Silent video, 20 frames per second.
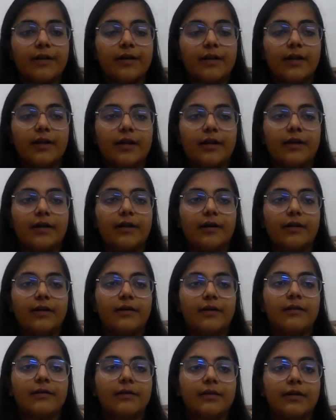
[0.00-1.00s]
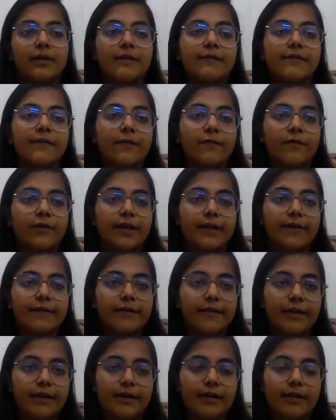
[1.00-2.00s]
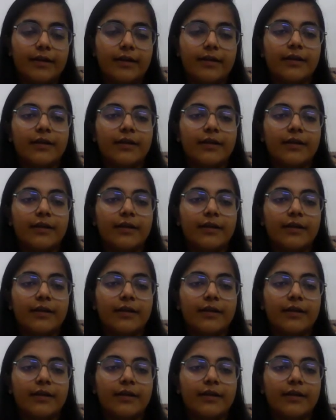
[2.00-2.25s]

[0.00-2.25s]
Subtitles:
and kill someone accidentally.